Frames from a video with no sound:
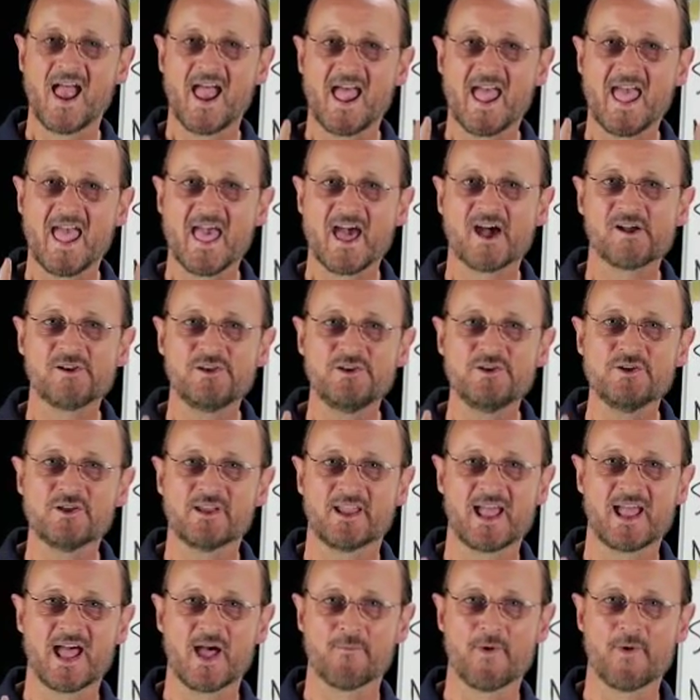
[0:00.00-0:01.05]
how do you
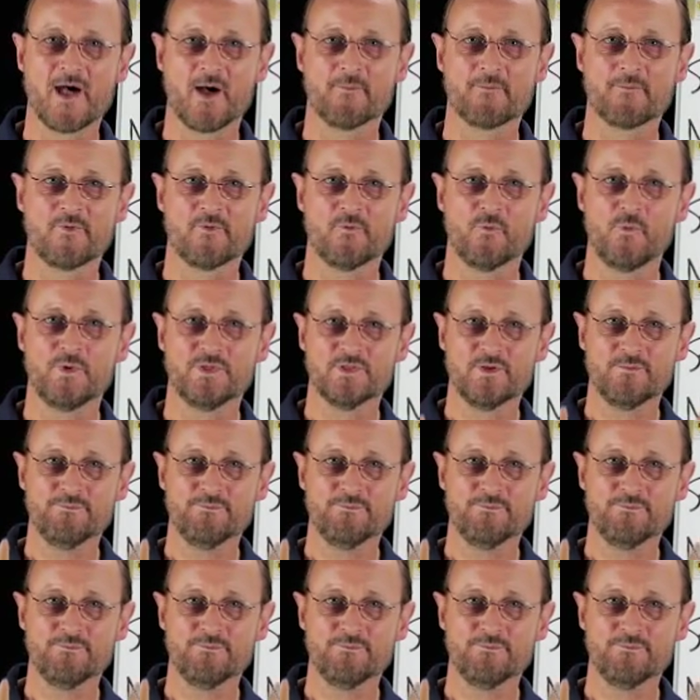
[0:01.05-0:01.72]
come up with